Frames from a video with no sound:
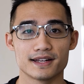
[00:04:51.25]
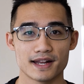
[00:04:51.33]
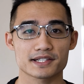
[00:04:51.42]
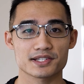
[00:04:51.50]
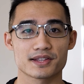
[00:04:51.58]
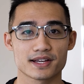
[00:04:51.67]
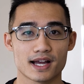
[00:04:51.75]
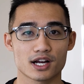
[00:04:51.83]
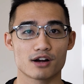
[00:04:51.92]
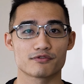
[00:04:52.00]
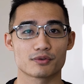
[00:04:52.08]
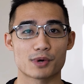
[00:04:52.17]
Next thing I
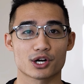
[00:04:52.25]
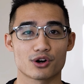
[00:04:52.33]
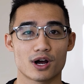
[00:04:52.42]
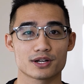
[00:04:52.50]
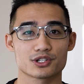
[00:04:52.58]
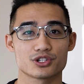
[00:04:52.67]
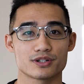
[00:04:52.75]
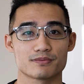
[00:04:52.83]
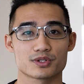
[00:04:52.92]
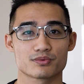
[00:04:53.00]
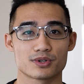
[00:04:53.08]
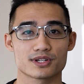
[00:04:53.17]
got from my garage
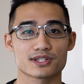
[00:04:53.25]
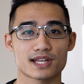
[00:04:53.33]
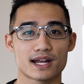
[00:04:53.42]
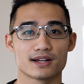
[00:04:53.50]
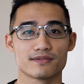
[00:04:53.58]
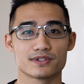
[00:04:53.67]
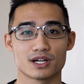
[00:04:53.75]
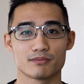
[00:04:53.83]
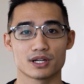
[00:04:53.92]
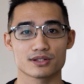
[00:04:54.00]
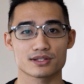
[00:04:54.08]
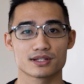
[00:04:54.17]
gyms were a set of
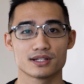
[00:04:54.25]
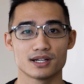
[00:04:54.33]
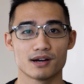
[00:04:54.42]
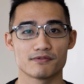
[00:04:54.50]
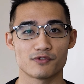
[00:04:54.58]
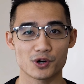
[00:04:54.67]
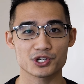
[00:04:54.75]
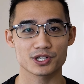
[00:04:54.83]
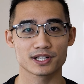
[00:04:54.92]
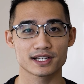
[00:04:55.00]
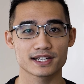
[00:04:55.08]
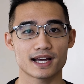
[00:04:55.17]
dumbbells.
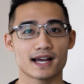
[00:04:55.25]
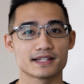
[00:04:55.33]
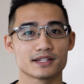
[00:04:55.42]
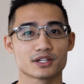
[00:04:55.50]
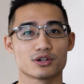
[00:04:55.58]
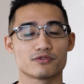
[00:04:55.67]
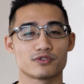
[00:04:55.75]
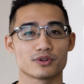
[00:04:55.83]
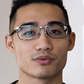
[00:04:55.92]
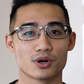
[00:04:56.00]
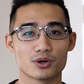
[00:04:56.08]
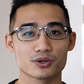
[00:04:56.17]
Unfortunately, I didn't go for
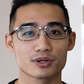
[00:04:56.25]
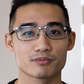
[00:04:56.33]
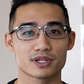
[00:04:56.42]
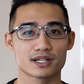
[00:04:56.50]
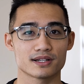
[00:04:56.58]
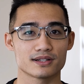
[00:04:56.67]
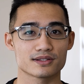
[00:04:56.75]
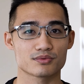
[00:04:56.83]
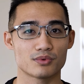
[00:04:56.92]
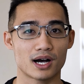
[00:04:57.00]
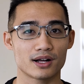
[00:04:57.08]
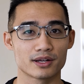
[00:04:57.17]
the Rogue
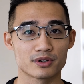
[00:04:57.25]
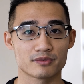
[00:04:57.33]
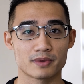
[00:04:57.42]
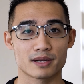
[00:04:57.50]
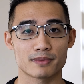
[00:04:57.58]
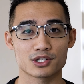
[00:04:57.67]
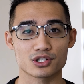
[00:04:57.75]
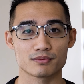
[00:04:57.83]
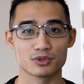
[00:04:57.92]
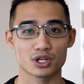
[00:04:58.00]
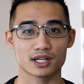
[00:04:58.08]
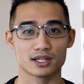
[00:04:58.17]
because while it would have made my
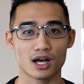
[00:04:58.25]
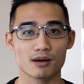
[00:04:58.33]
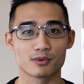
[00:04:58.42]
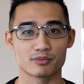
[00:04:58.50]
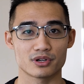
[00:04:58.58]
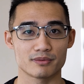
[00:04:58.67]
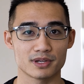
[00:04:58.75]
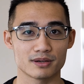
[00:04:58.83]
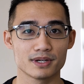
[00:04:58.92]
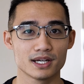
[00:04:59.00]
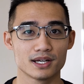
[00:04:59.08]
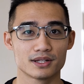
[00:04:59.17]
gym look a lot more
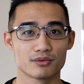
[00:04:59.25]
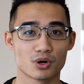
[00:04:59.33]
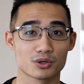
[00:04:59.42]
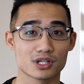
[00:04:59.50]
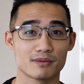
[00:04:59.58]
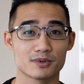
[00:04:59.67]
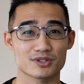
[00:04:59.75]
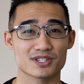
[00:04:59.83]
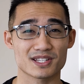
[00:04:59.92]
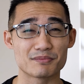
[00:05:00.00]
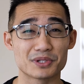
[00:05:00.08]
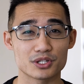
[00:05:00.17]
premium, the Rogue dumbbells are
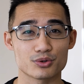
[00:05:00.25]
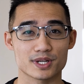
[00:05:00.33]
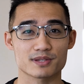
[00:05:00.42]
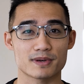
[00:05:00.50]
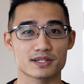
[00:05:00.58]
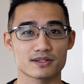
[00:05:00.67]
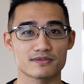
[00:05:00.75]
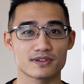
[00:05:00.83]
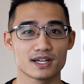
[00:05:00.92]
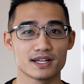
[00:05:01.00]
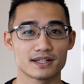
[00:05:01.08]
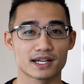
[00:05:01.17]
simply too expensive.
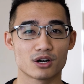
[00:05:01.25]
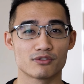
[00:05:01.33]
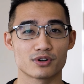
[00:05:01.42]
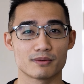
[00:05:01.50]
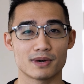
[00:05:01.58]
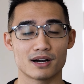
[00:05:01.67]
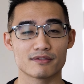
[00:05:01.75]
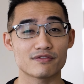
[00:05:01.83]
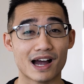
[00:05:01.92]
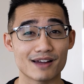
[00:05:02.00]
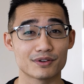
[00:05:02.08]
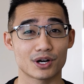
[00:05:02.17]
They go for
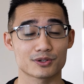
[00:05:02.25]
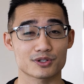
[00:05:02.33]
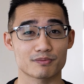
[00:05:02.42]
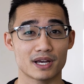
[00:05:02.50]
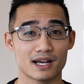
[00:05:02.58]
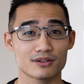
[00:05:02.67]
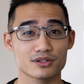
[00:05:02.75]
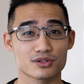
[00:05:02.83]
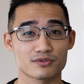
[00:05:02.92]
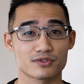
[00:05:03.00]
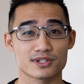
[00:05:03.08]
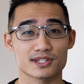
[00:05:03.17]
about $5 a pound,
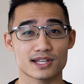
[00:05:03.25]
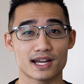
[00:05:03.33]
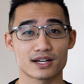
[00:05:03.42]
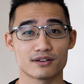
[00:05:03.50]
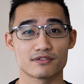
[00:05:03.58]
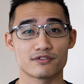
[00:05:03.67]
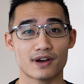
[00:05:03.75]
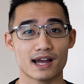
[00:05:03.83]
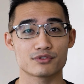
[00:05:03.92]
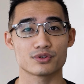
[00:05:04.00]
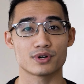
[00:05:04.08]
so for a set of 5